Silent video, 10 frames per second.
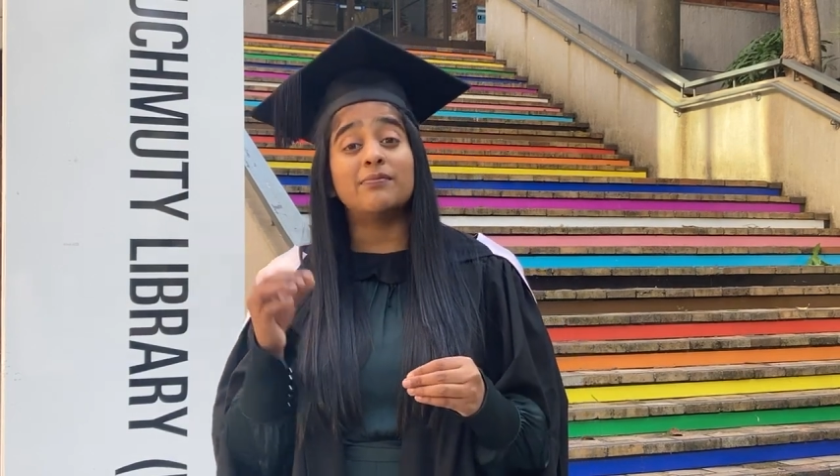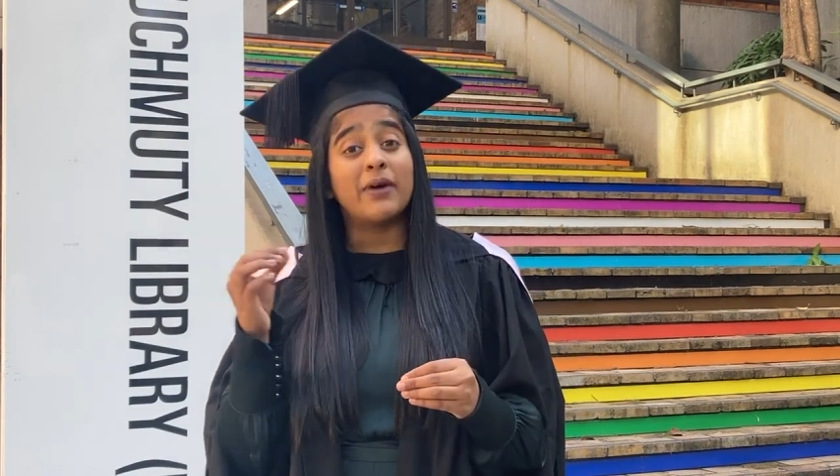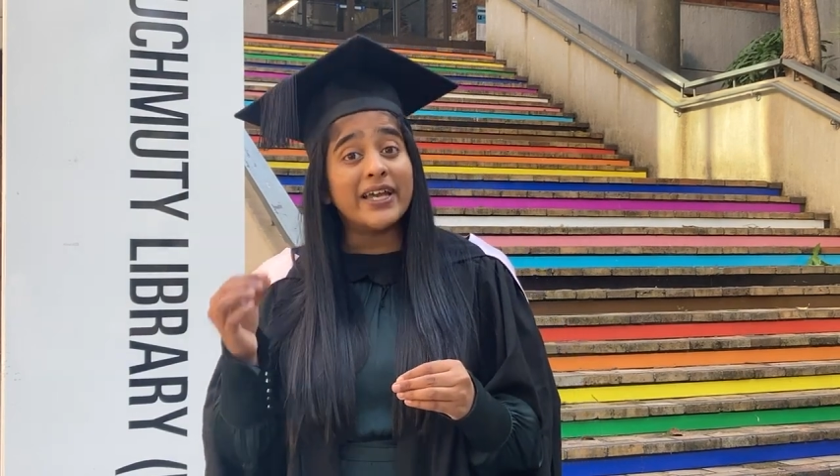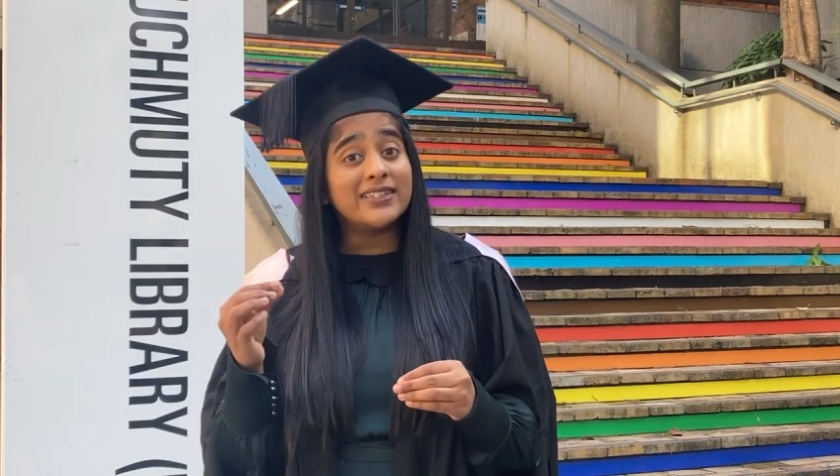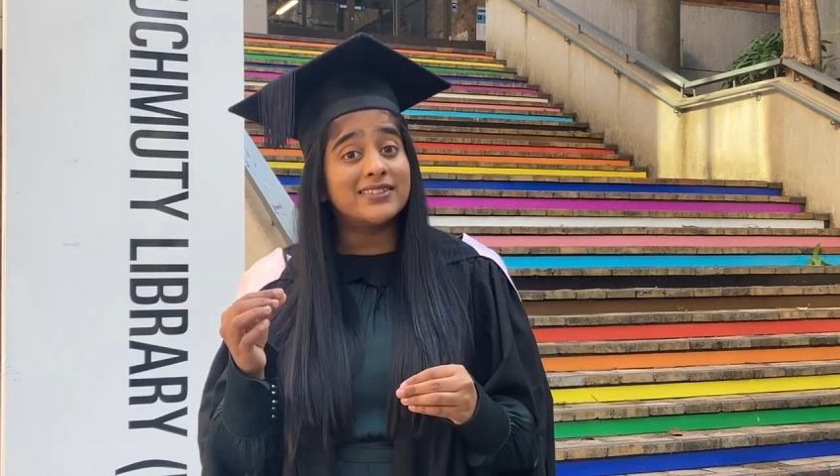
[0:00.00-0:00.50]

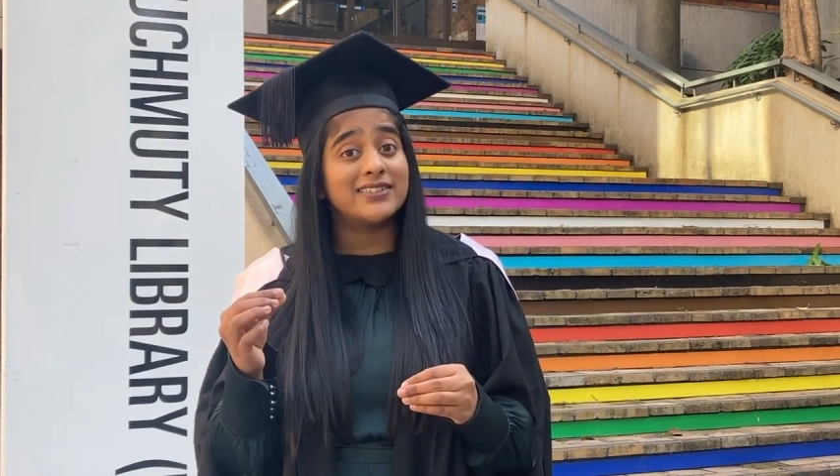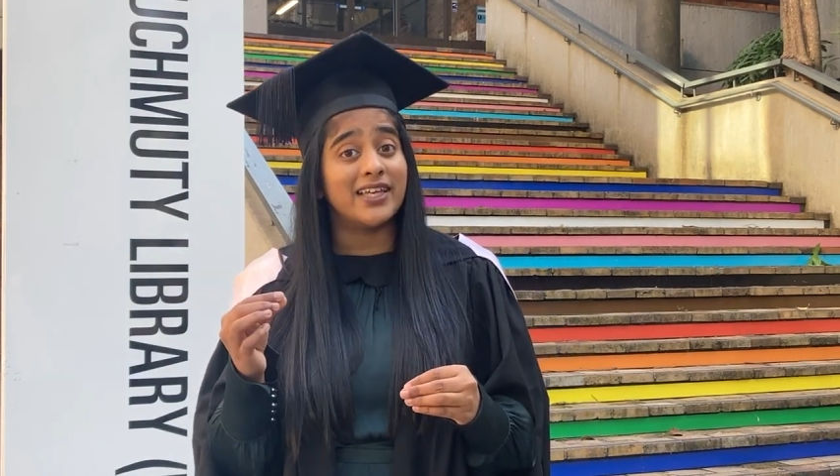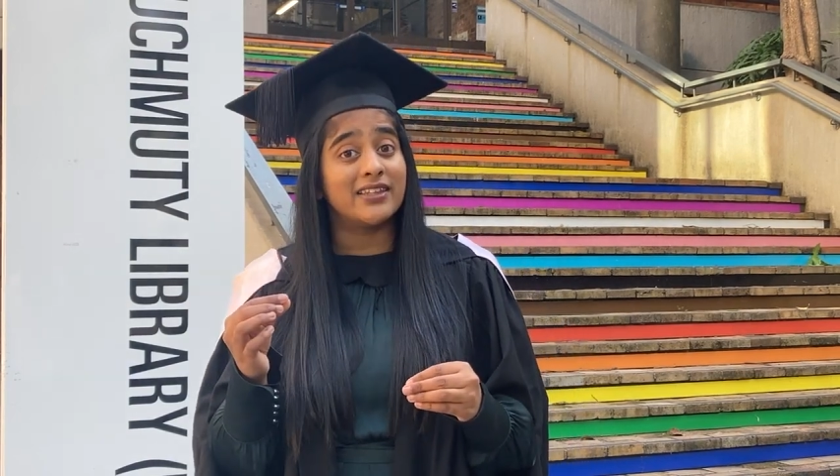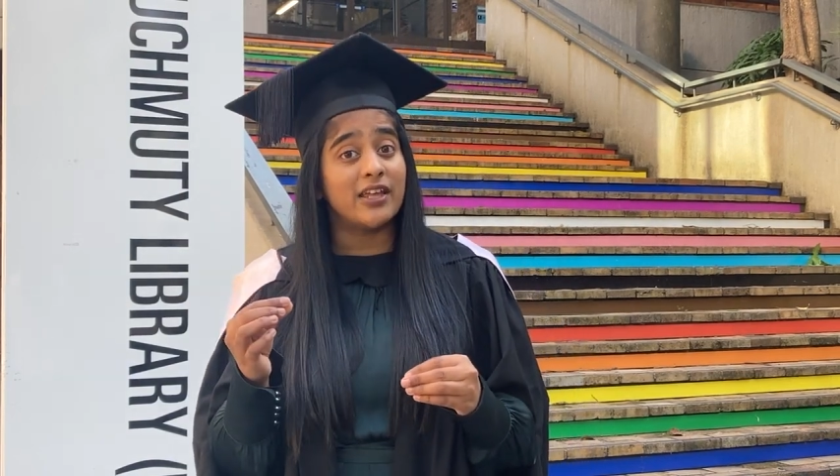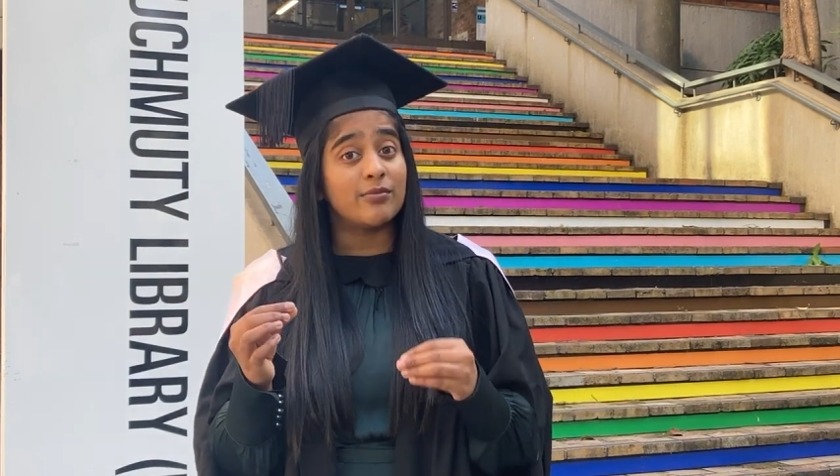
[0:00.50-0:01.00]

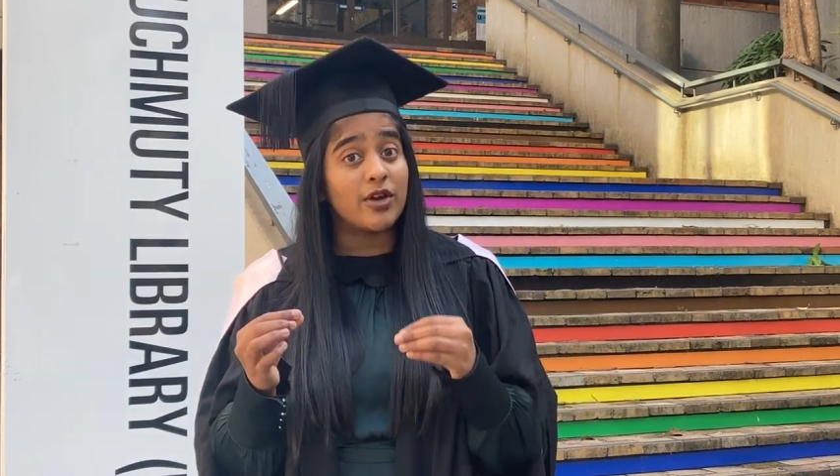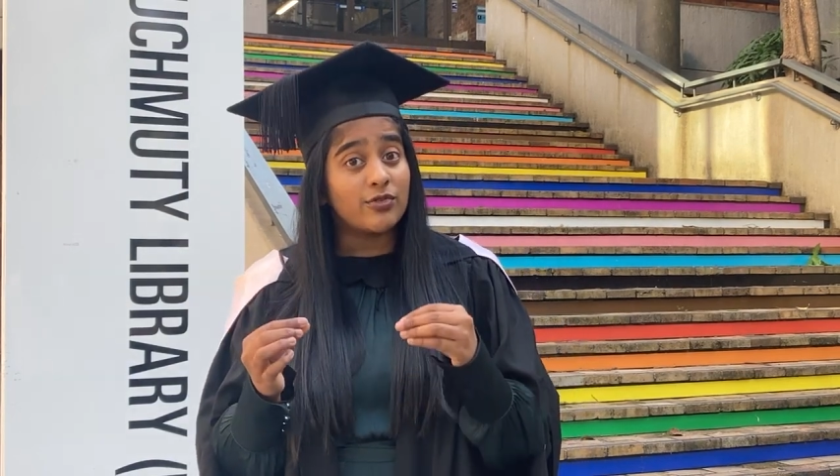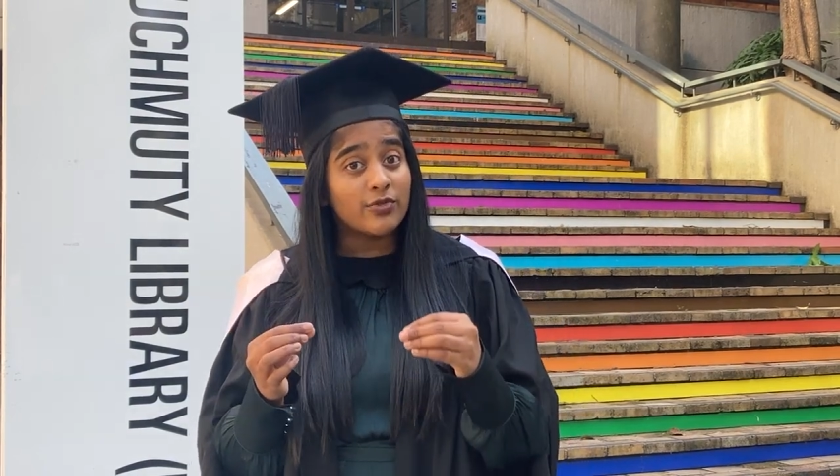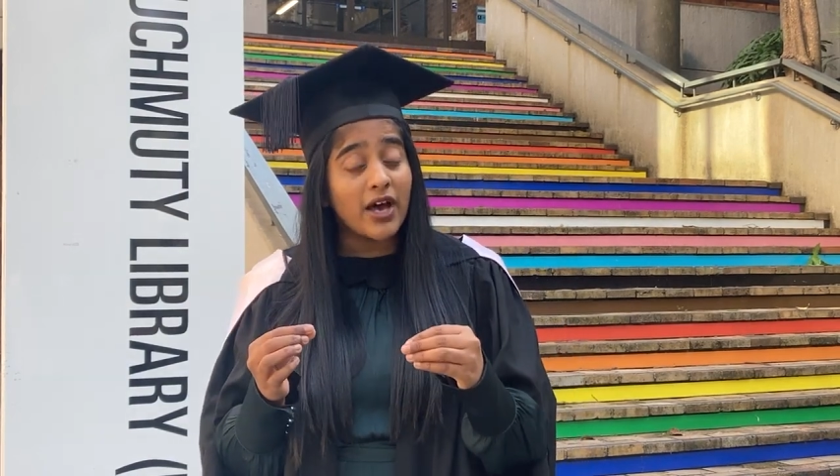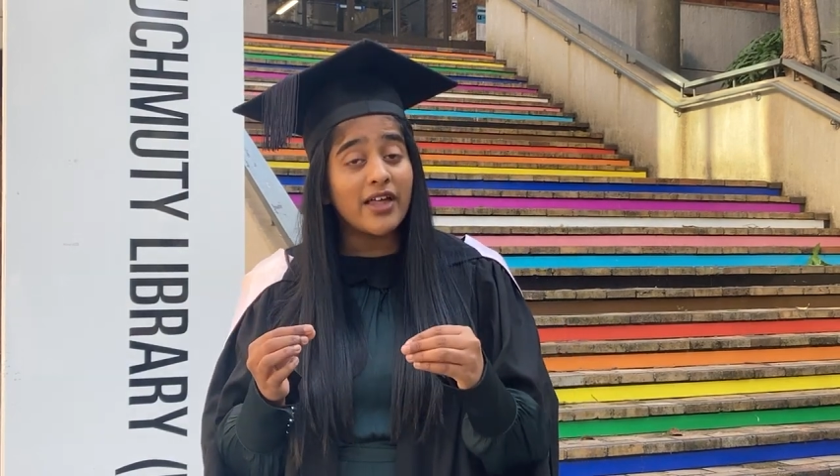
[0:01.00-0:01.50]
mindset that my
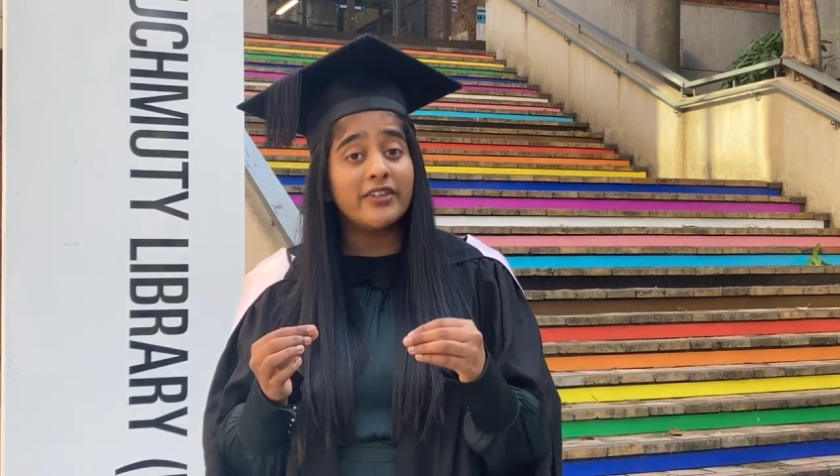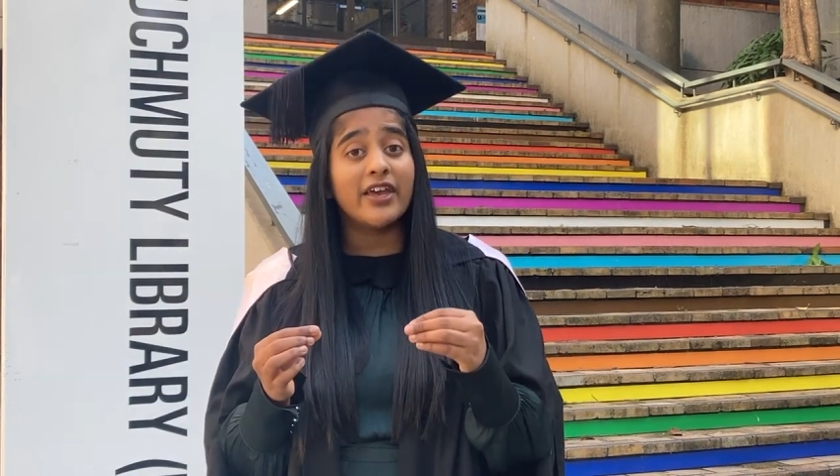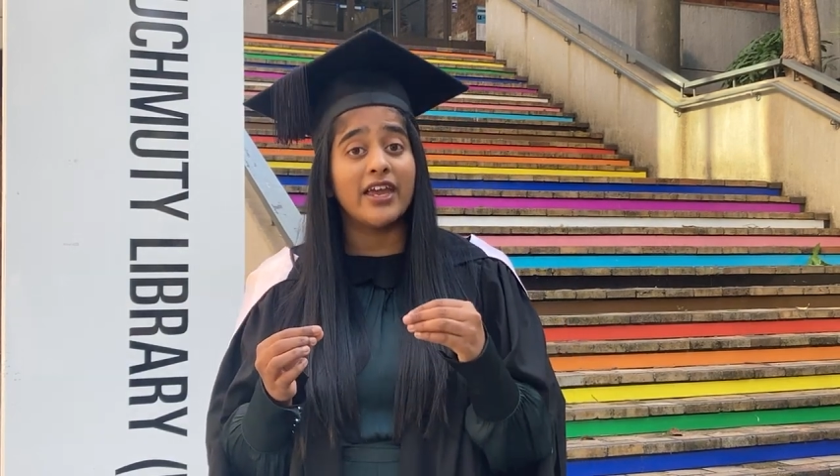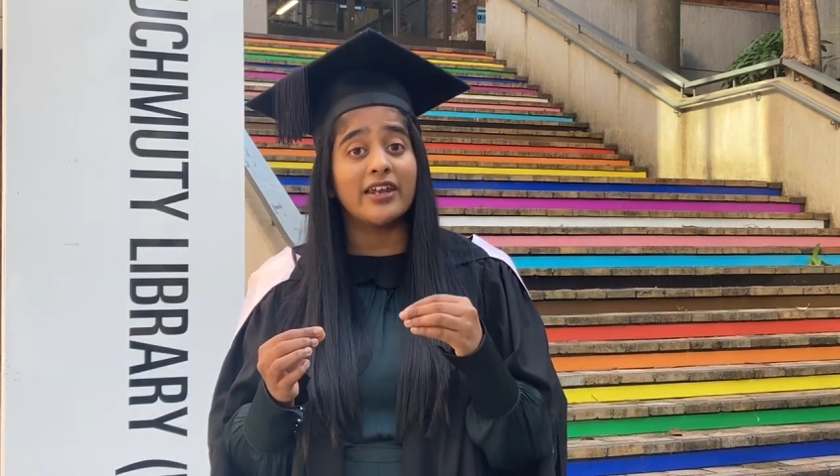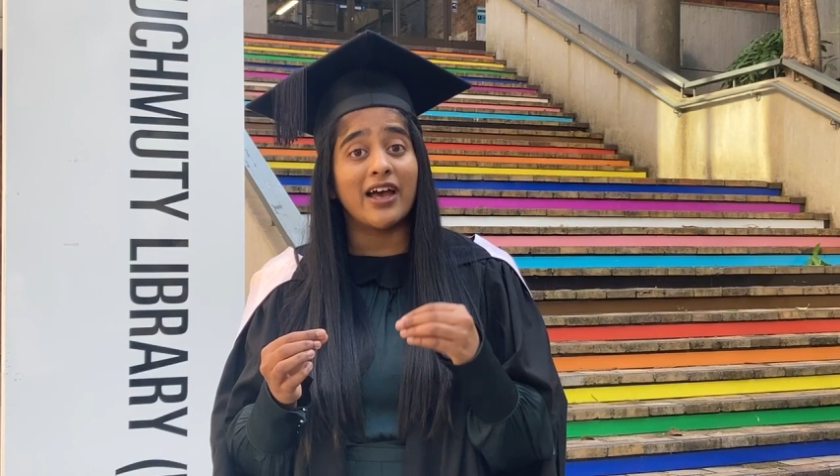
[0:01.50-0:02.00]
father and